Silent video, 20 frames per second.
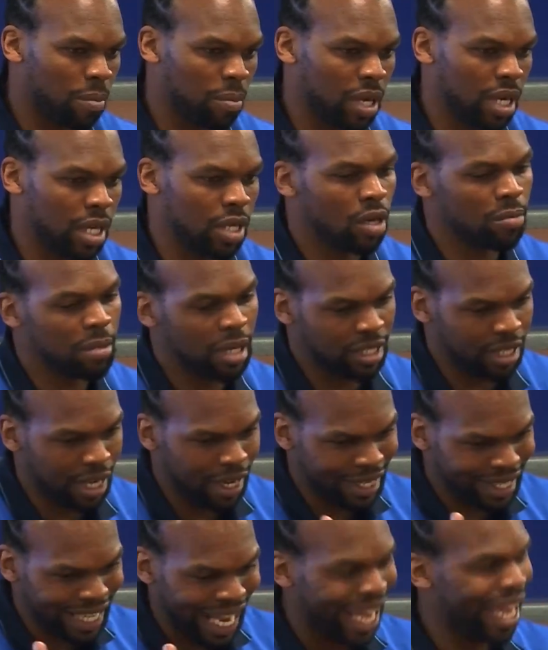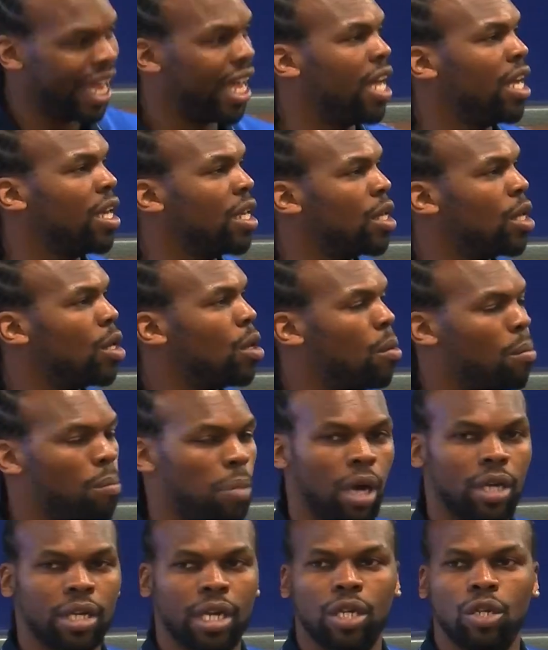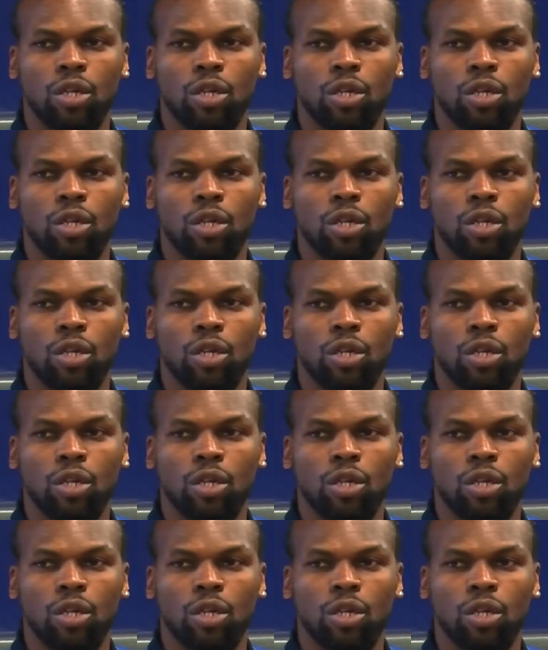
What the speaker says: Princess Trust Get Started on Football cohort.